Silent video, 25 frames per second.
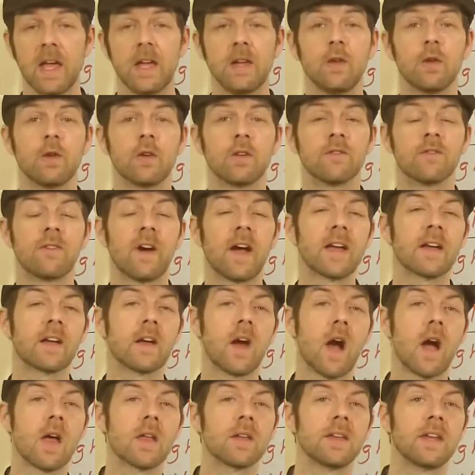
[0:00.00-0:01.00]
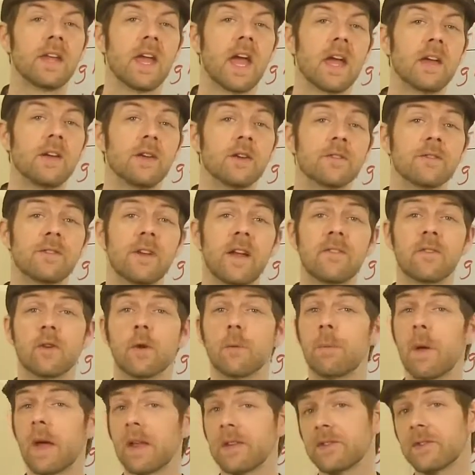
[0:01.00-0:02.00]
You can find Colony at your
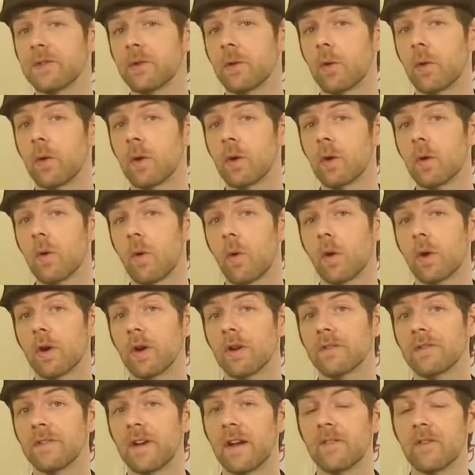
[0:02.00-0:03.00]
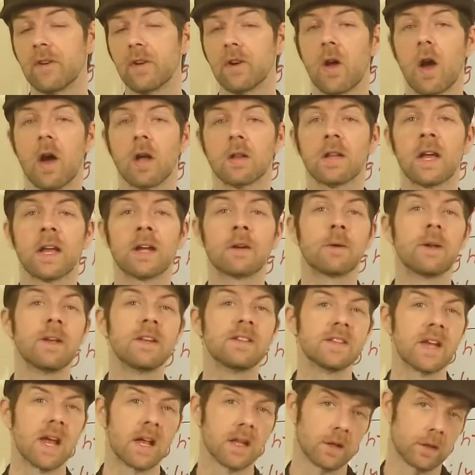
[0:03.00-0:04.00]
favorite pet store or your favorite online
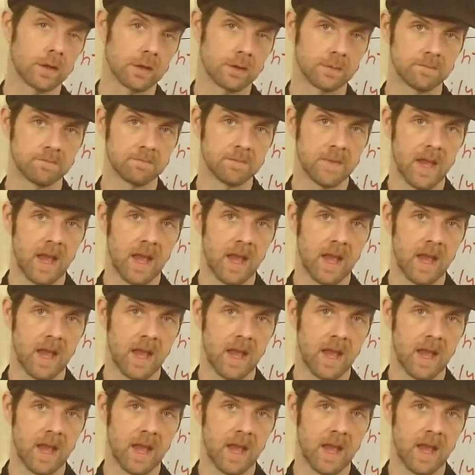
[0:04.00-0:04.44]
retailer.